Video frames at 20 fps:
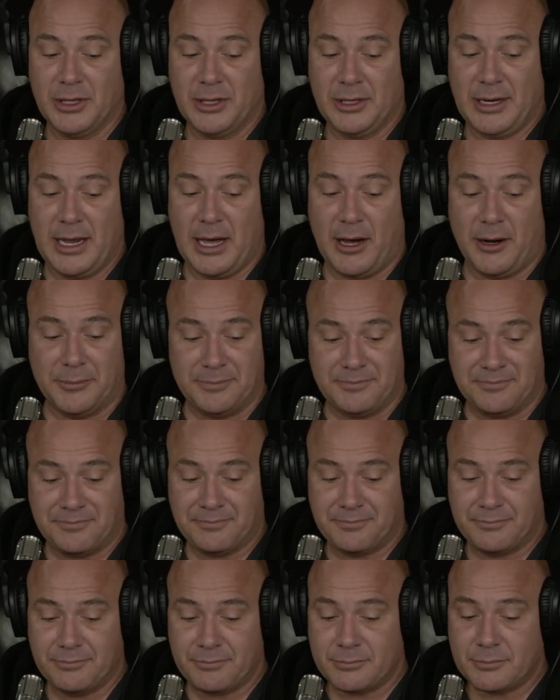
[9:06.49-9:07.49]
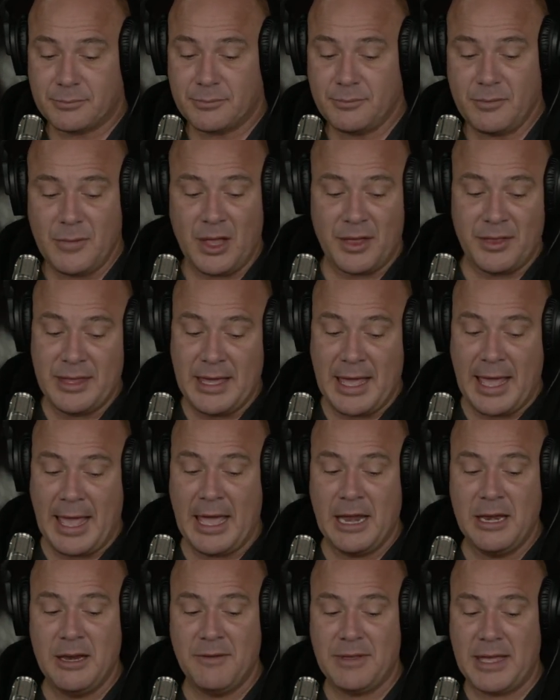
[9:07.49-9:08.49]
Now, the
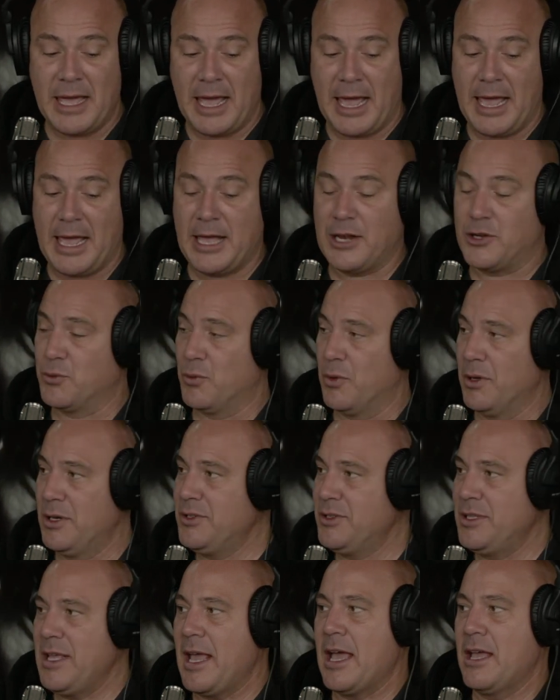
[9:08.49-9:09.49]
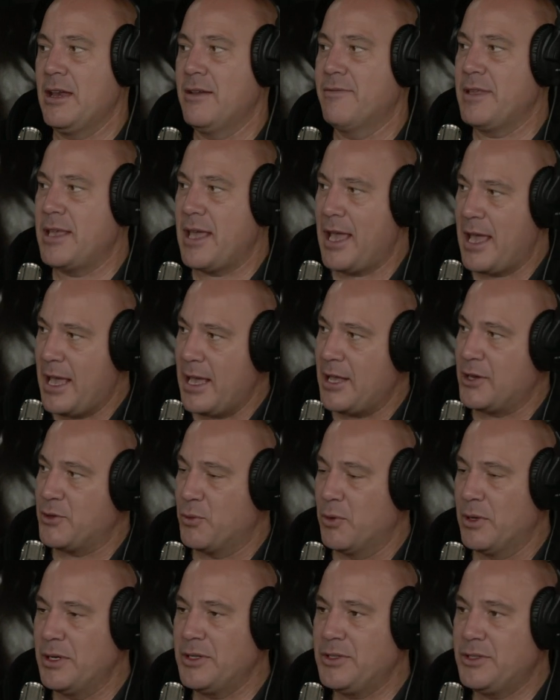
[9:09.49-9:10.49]
end of the age what is the end of the age
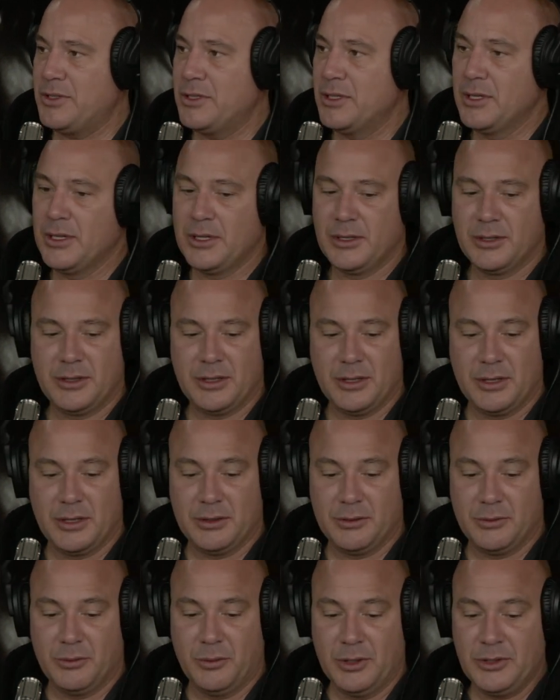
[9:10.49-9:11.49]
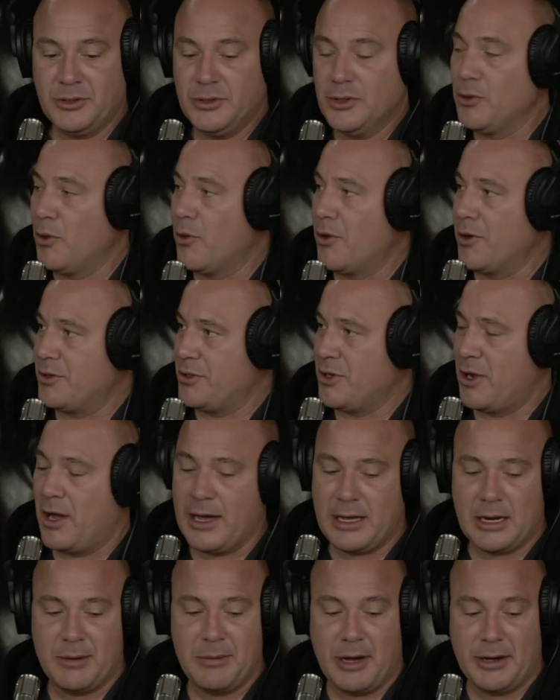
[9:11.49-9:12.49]
what is the what is the Lord
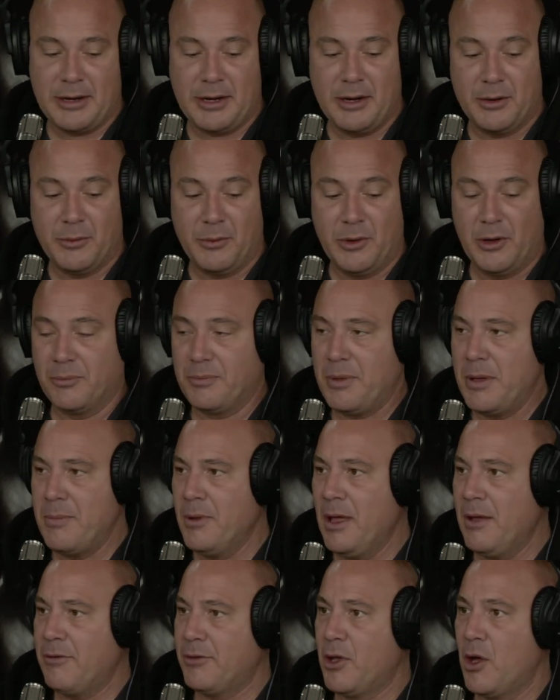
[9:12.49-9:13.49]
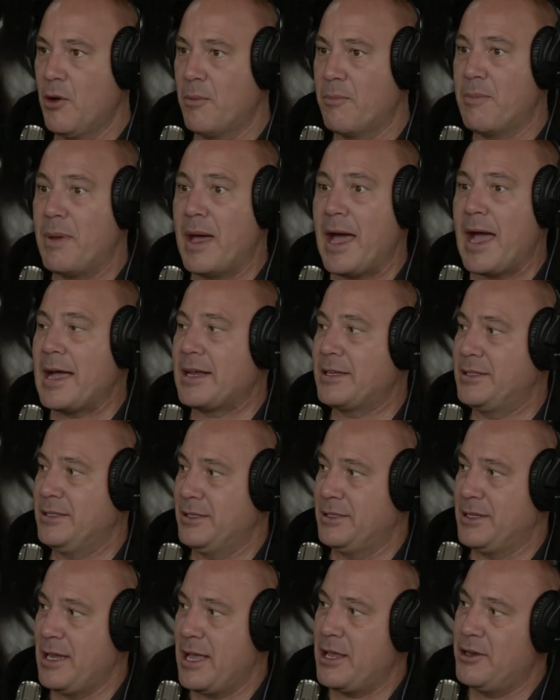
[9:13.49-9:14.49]
talking about here? Well, people have to go back to
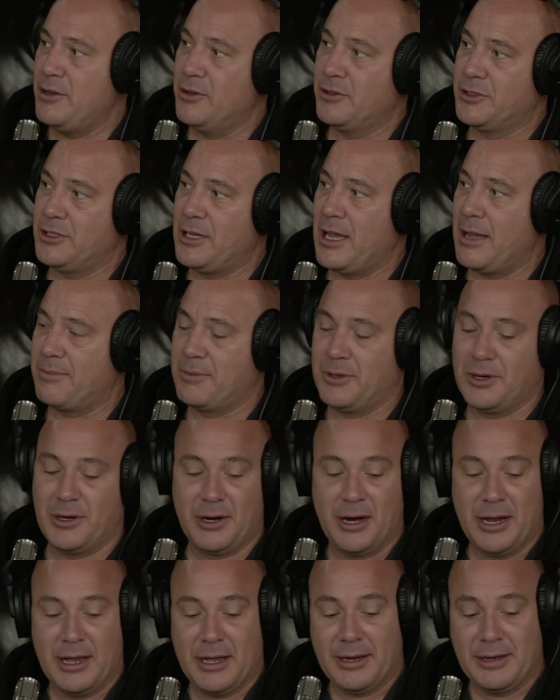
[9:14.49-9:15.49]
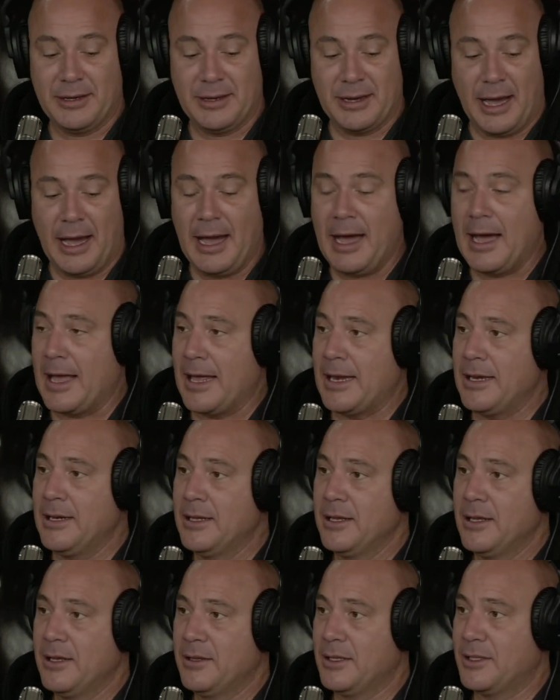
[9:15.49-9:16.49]
Daniel chapter 9,
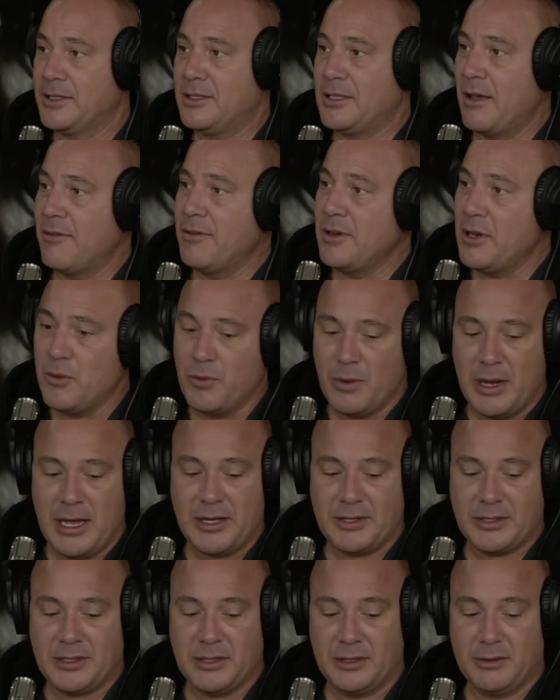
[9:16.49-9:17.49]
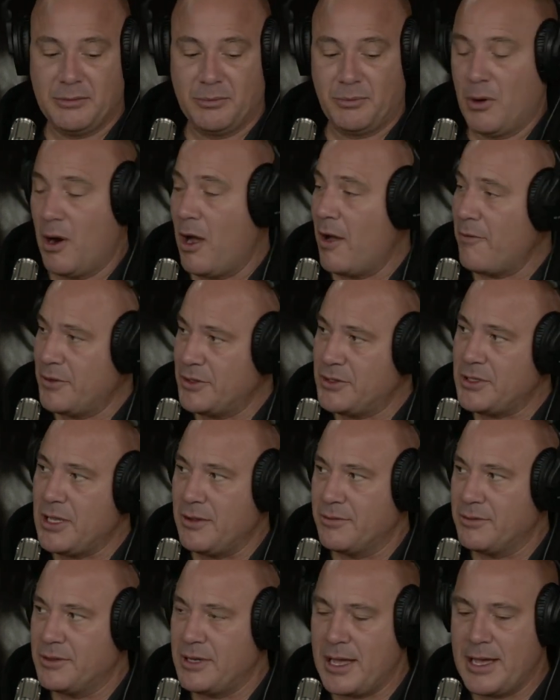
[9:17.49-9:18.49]
the 70 weeks prophecy
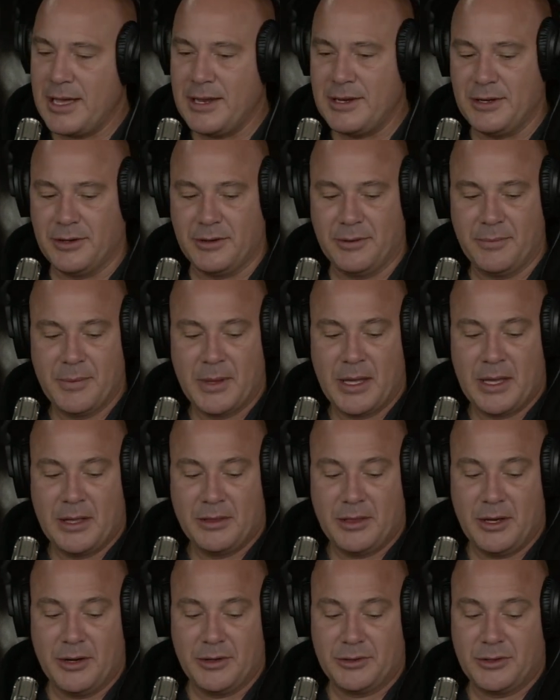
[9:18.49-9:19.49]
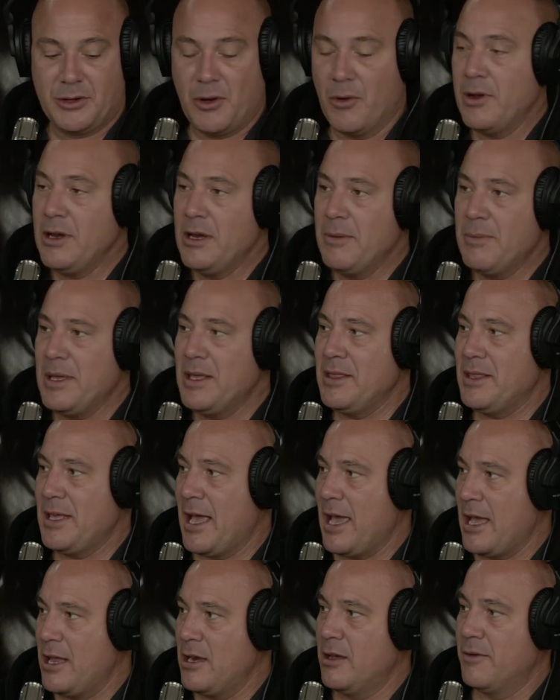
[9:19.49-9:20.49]
of Daniel, mm-hmm. there's going to be
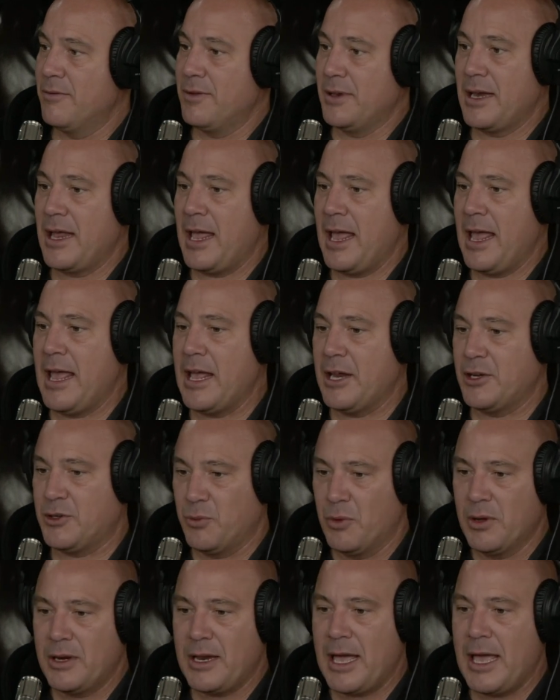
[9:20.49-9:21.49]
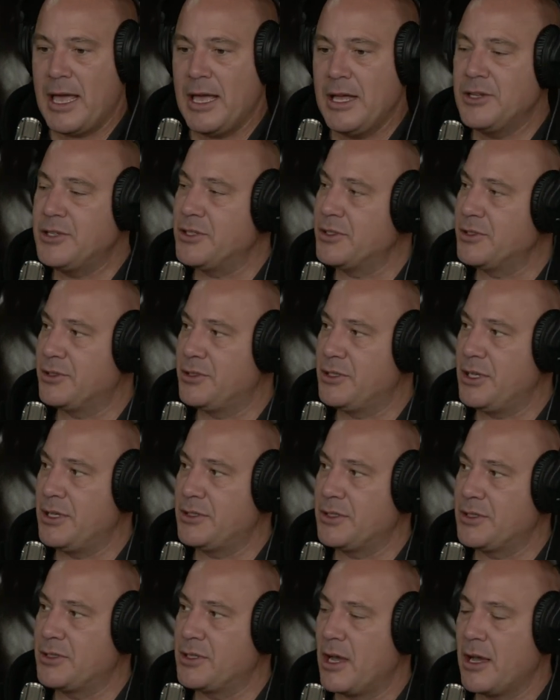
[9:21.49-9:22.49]
the end of an age. What age is
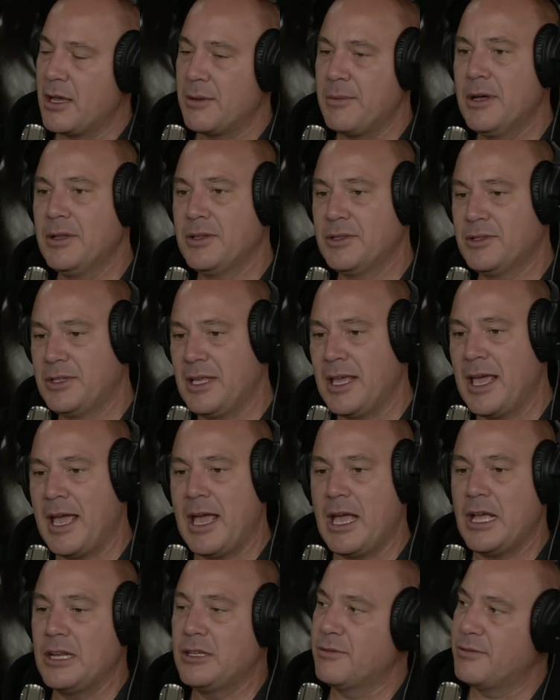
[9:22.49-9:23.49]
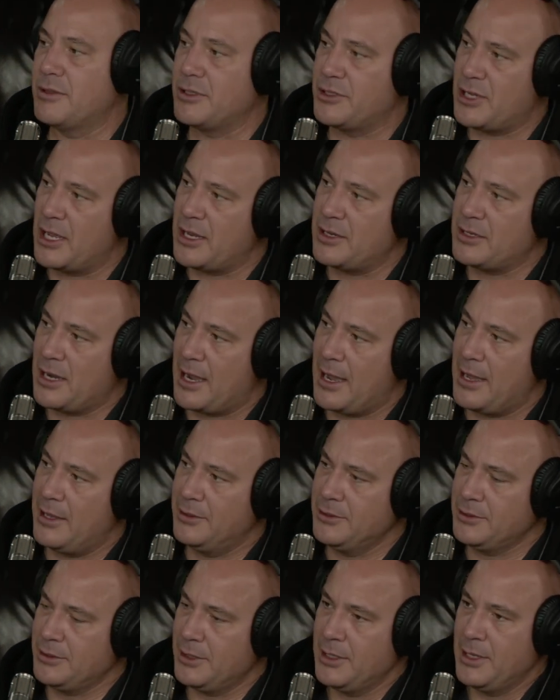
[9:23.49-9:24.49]
Jesus talking about? It's the age of the
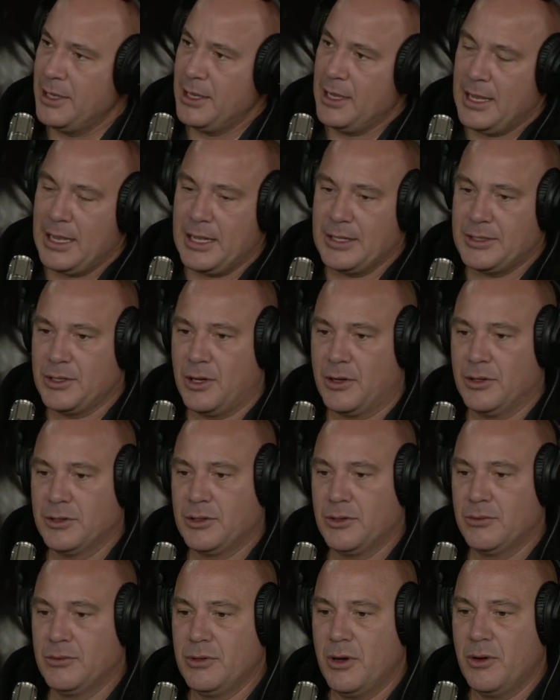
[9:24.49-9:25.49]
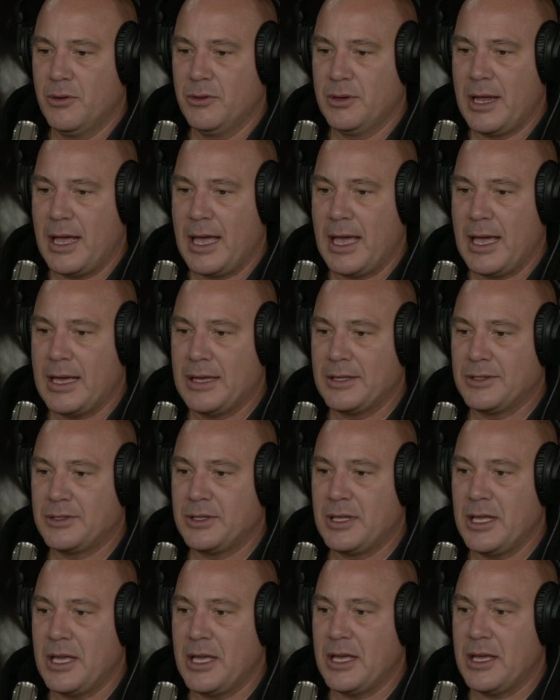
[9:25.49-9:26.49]
Gentiles. It's also known as
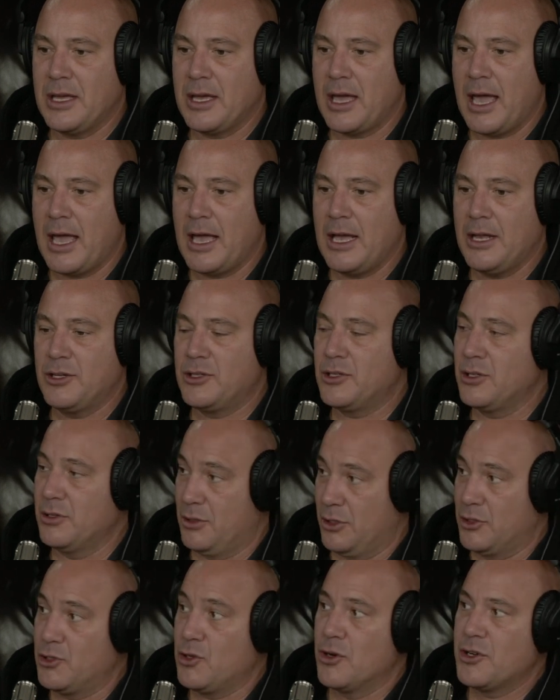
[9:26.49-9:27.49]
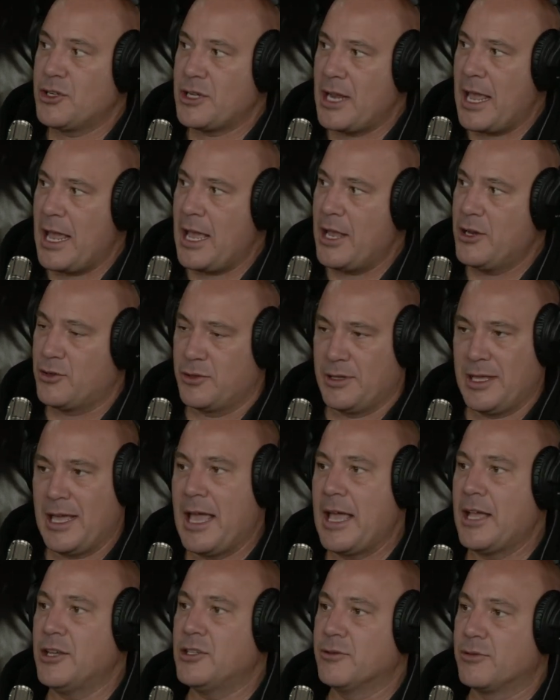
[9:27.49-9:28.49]
the age, the church age or the
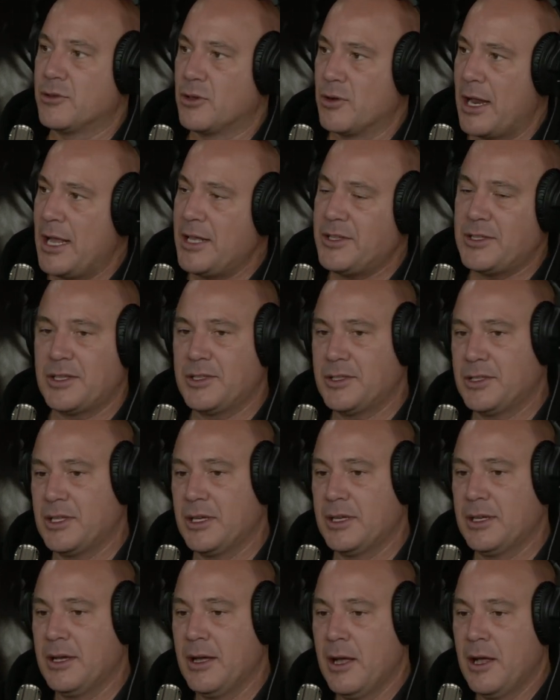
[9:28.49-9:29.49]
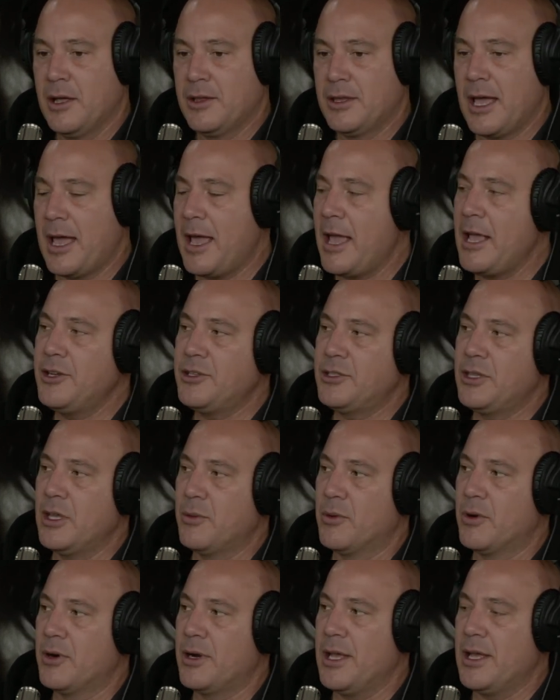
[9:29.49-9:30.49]
age of grace. It's the the age that
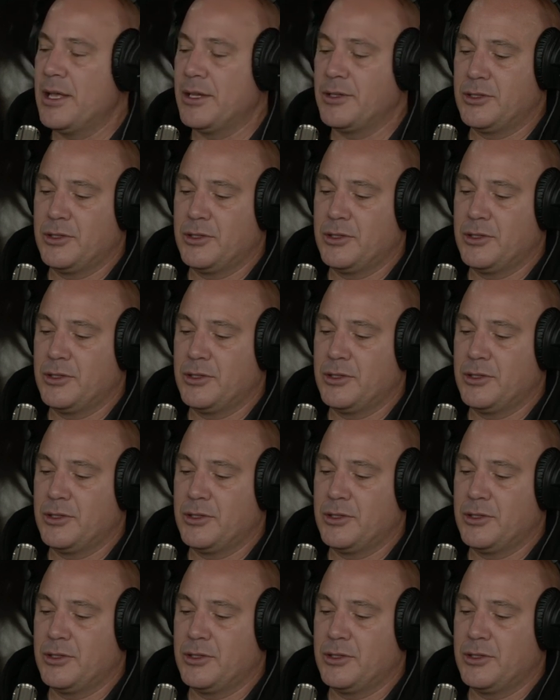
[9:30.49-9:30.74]
we're in.